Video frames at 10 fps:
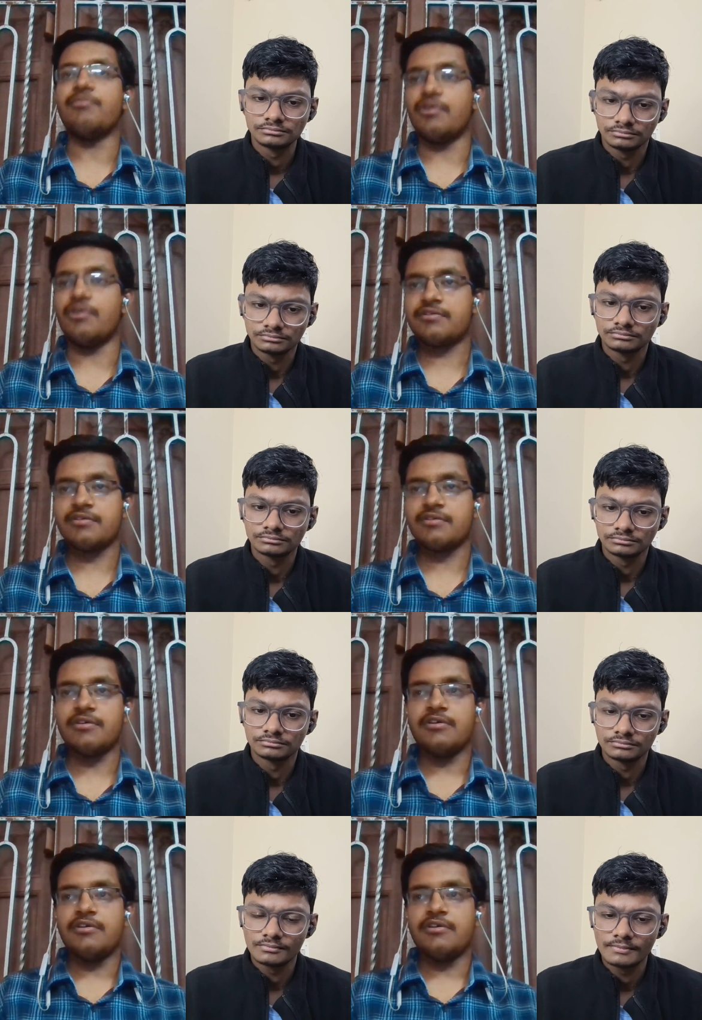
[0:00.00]
Speaker 1: four mocks
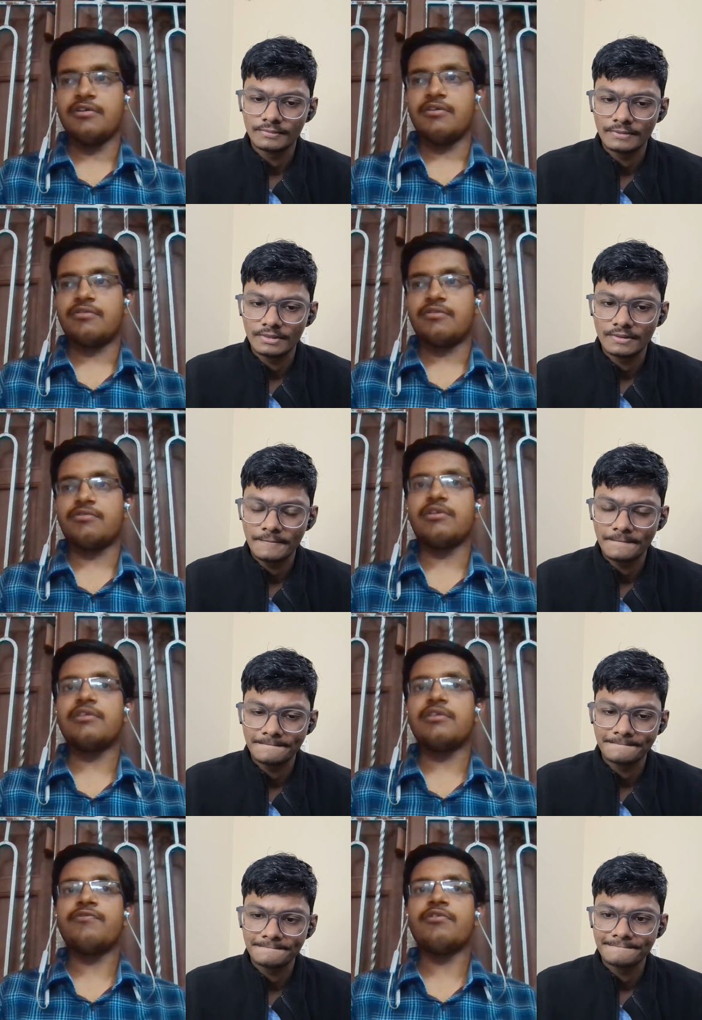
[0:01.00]
so
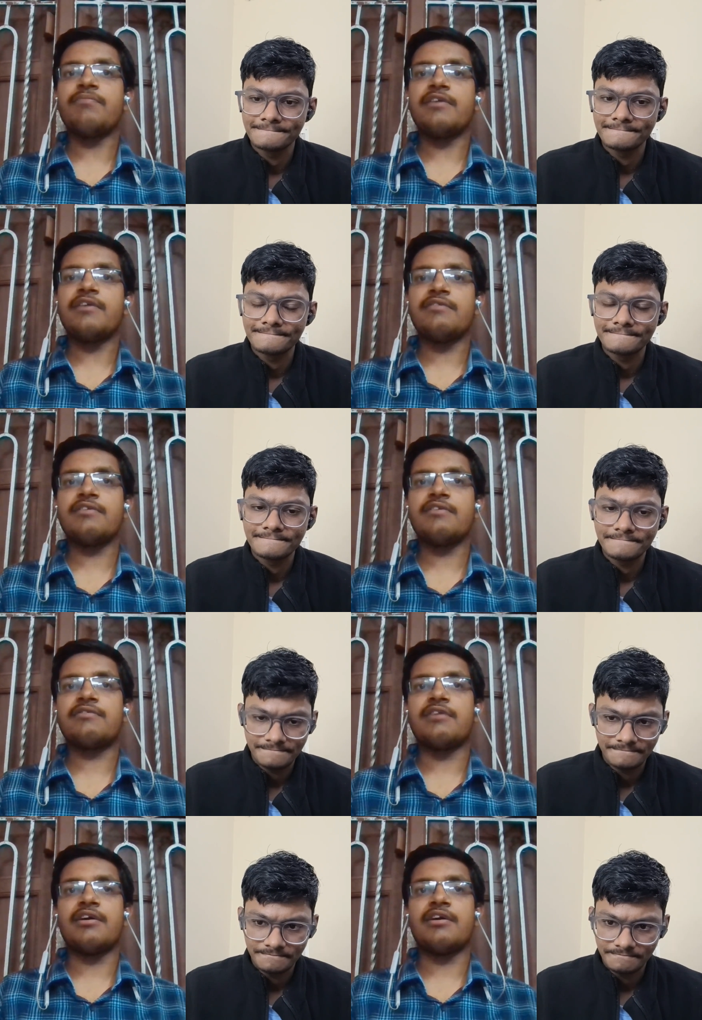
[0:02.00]
in the four
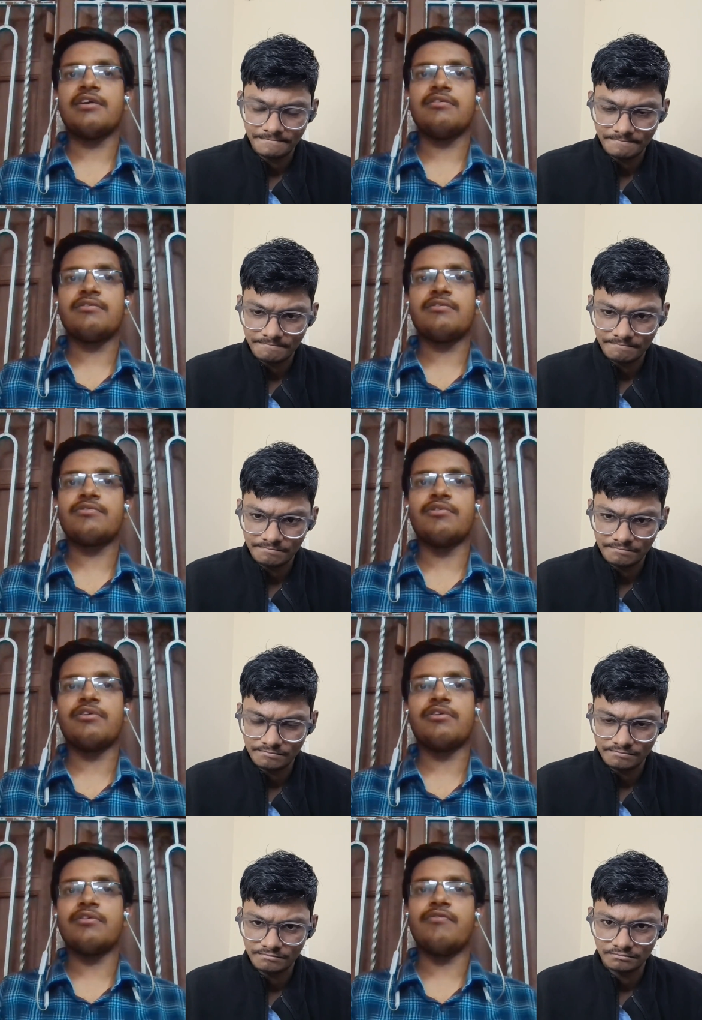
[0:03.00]
basics i
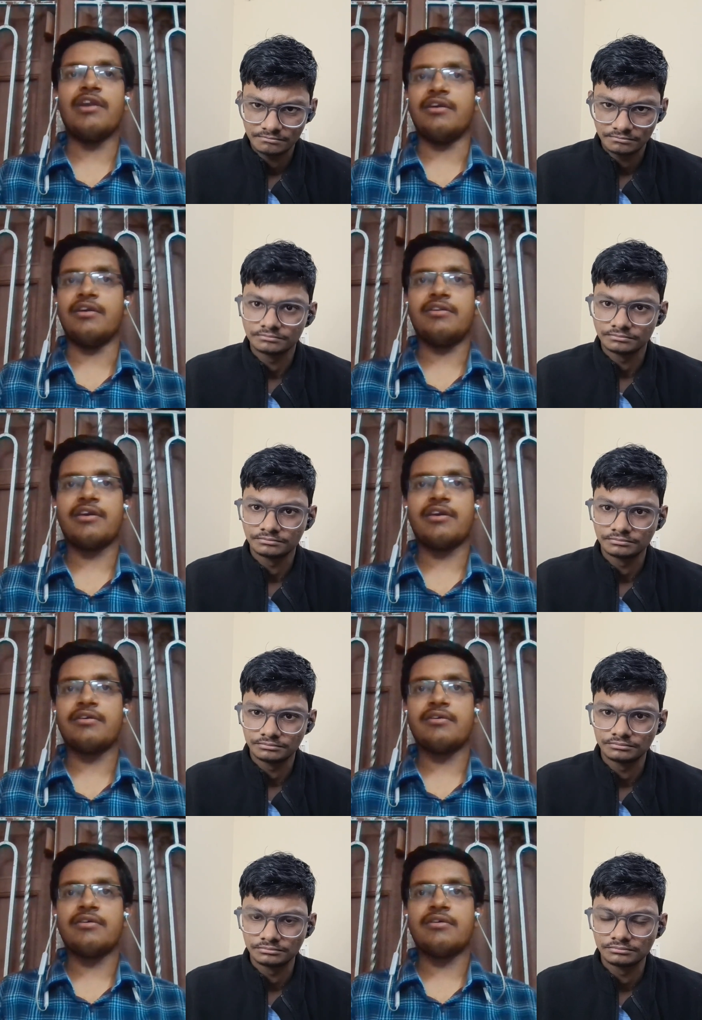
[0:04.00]
scored well like
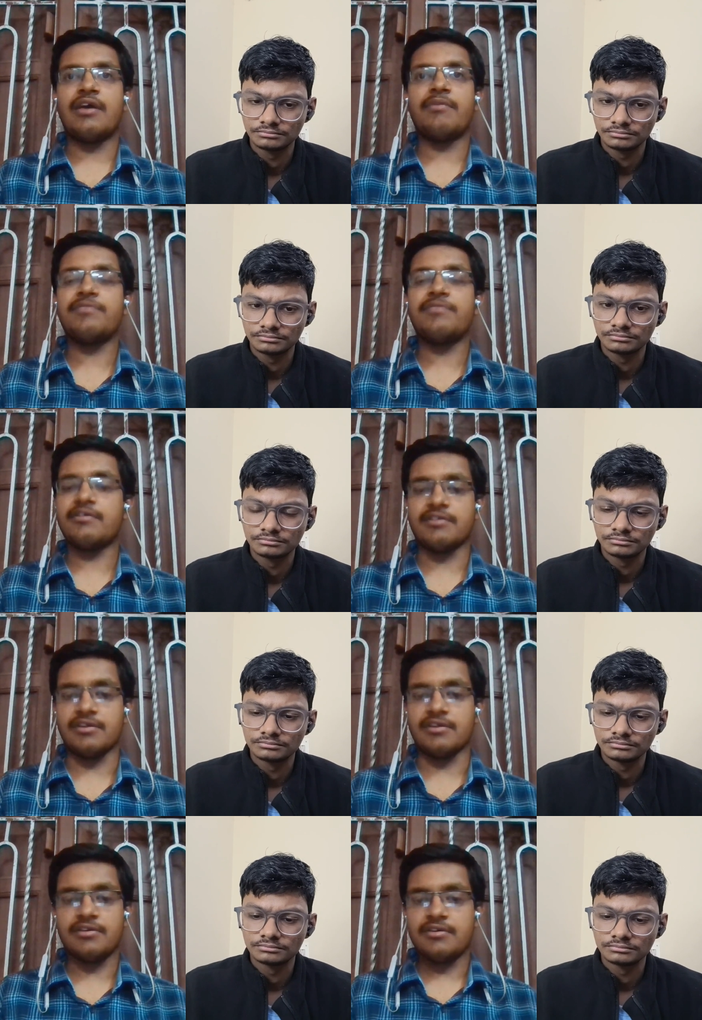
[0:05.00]
above
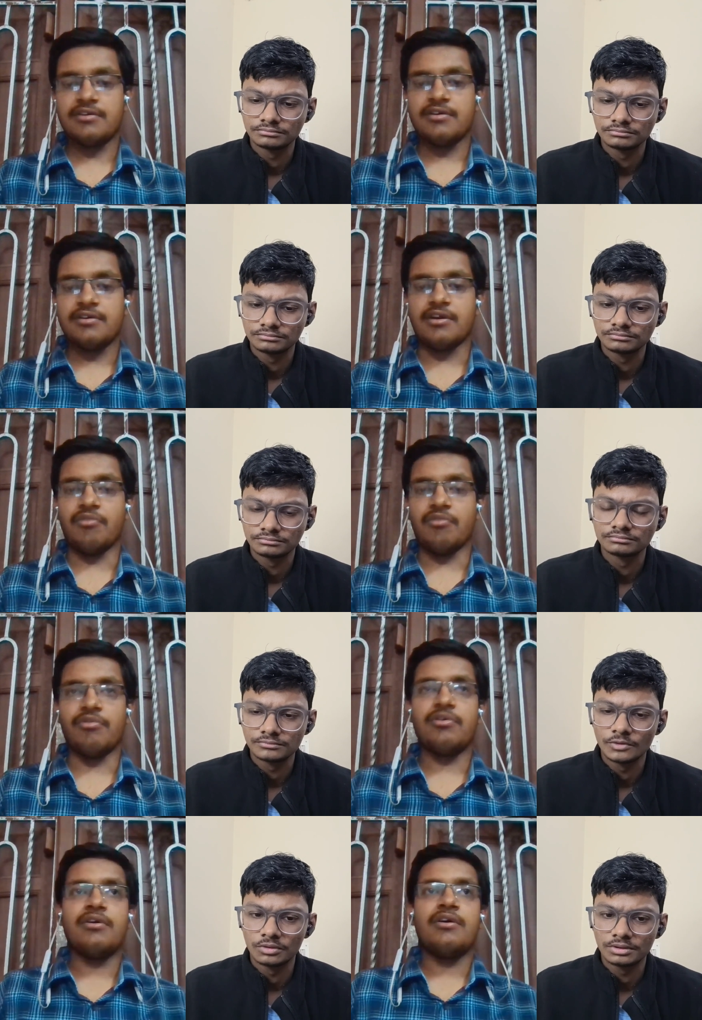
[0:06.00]
60
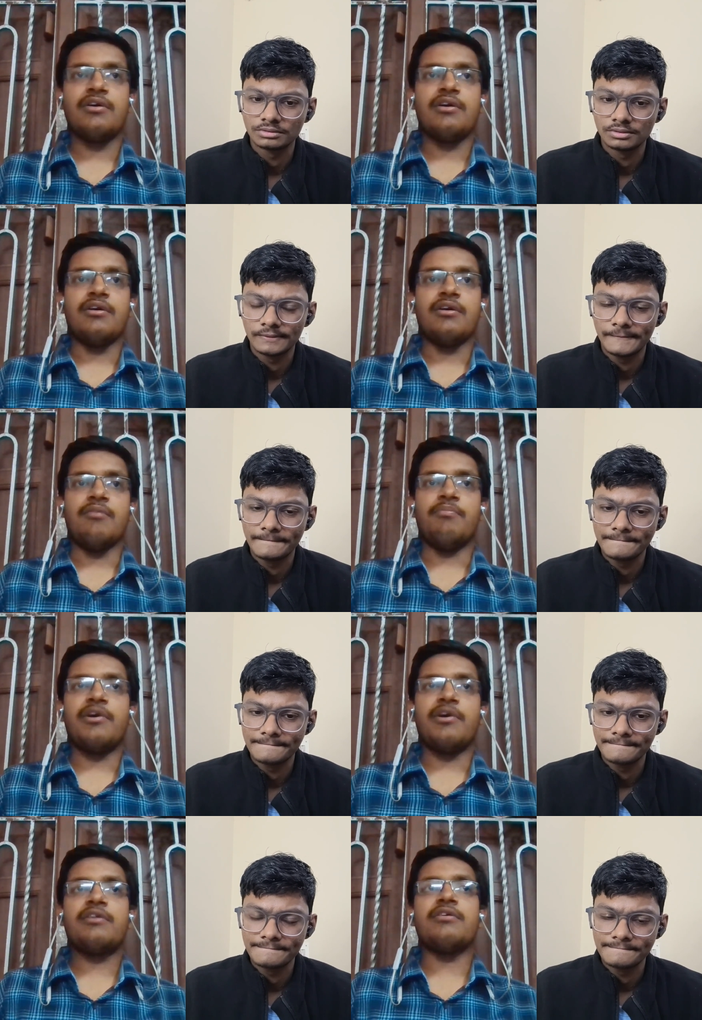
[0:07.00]
around. Okay.
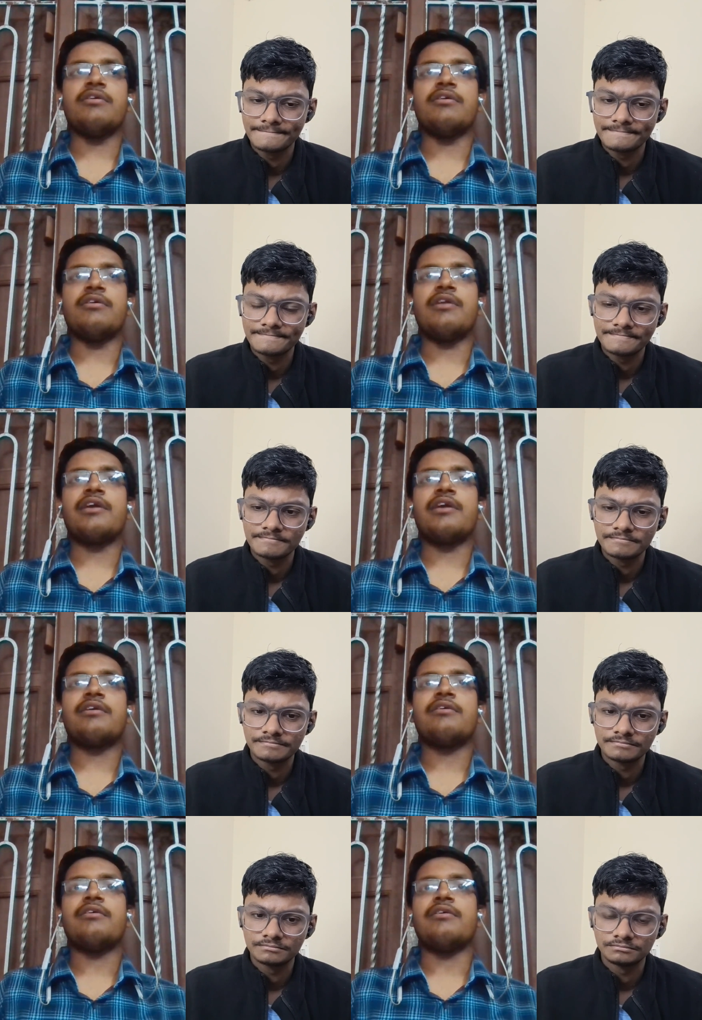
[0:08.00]
But uh, like
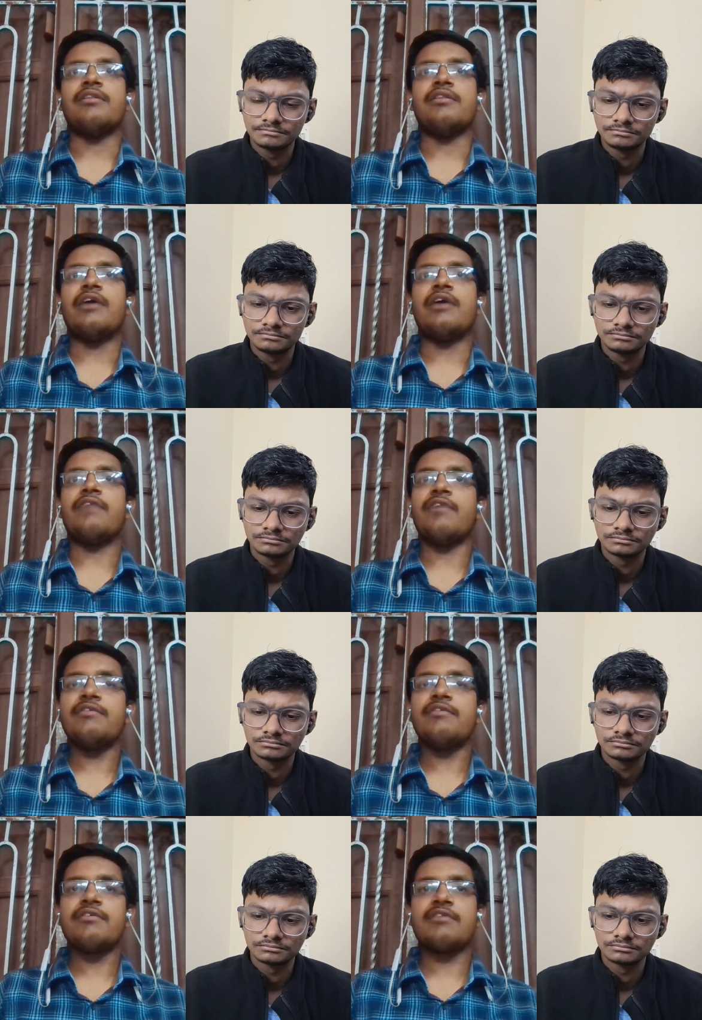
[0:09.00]
in the
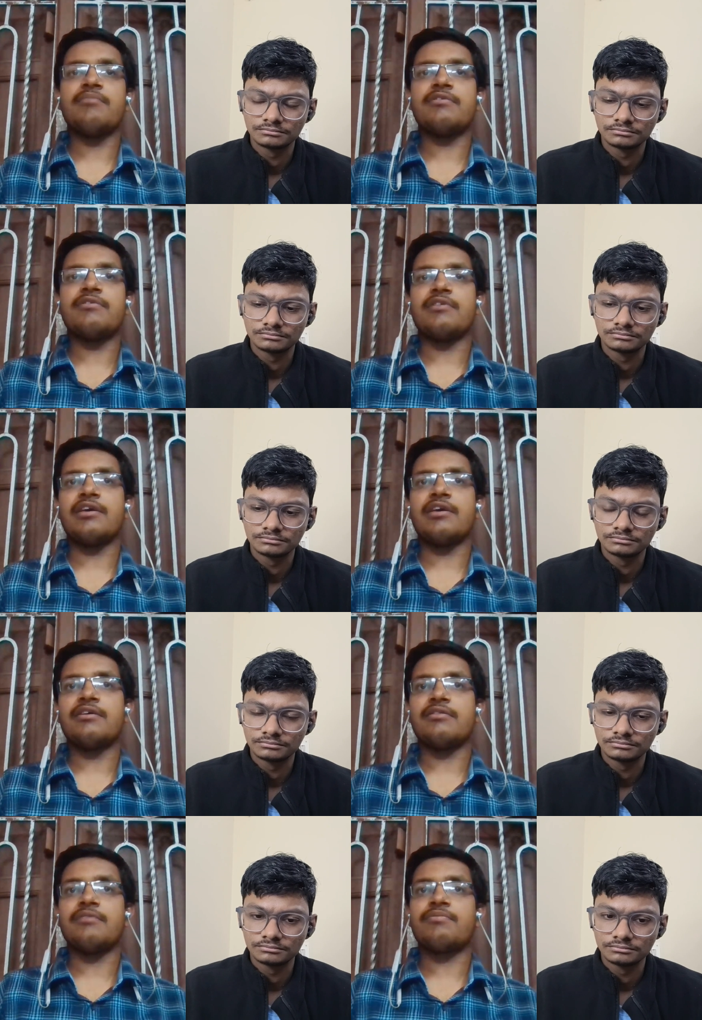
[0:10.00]
advanced exams,
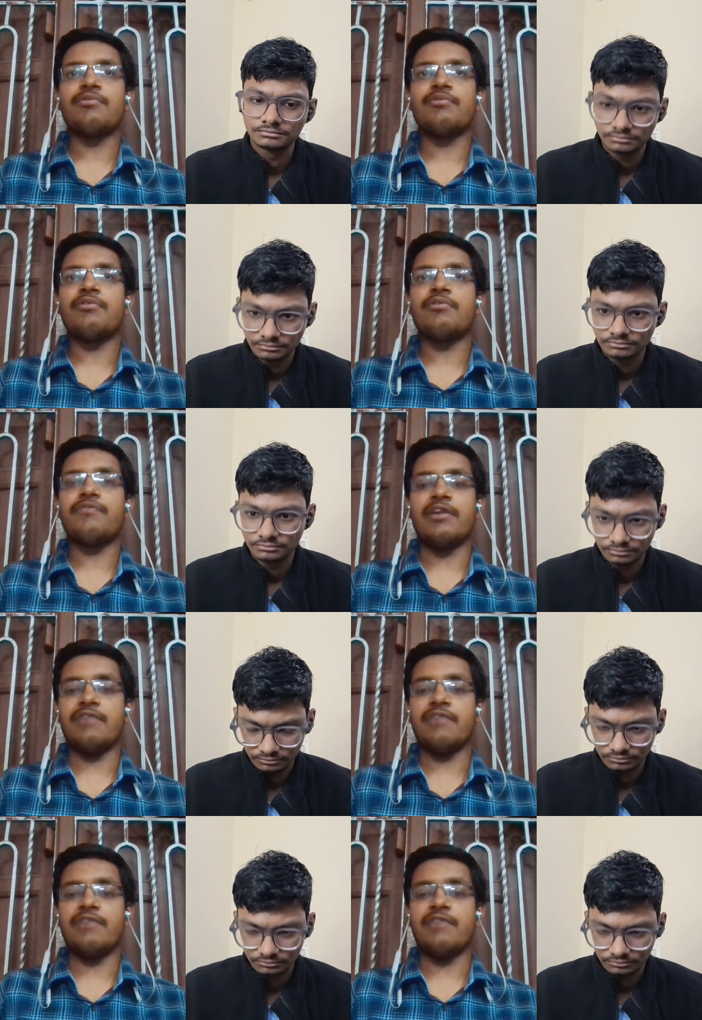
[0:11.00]
like the score fell